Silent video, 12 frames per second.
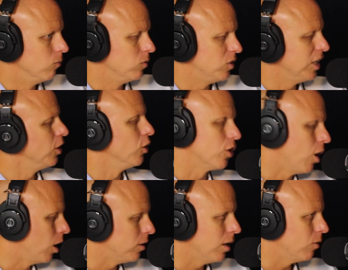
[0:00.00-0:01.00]
seeing your
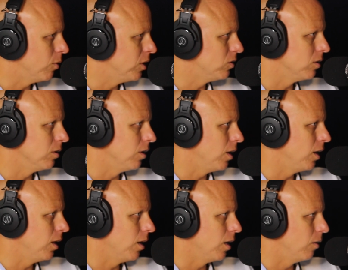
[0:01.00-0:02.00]
content
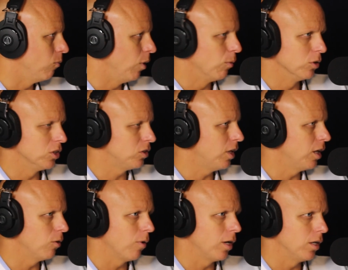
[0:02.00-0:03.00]
recently and we were just
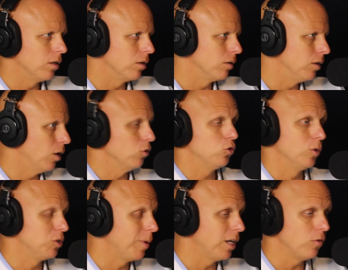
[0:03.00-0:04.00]
getting ready to
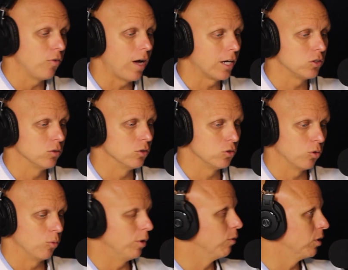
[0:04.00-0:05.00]
switch manufacturers,
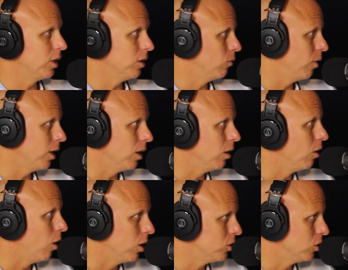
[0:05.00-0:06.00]
or we were getting ready to
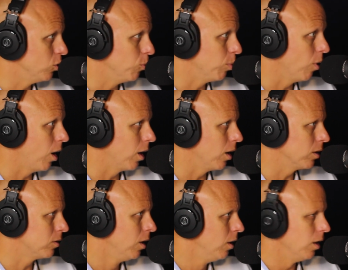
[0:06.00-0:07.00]
launch a new
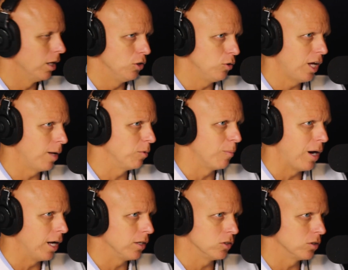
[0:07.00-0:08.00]
product and you came to
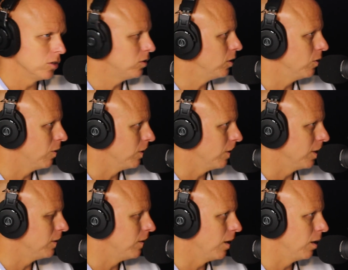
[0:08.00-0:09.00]
mind because I see you on
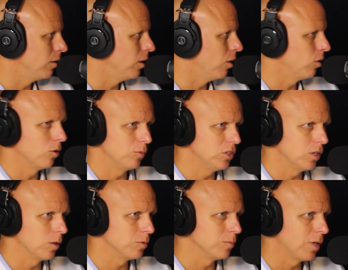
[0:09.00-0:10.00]
LinkedIn, can we set
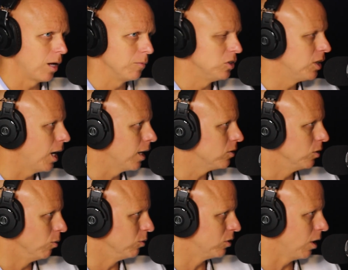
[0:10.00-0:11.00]
up some time to chat?
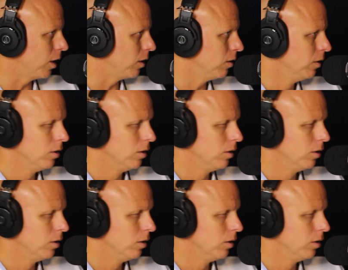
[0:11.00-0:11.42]
So it was like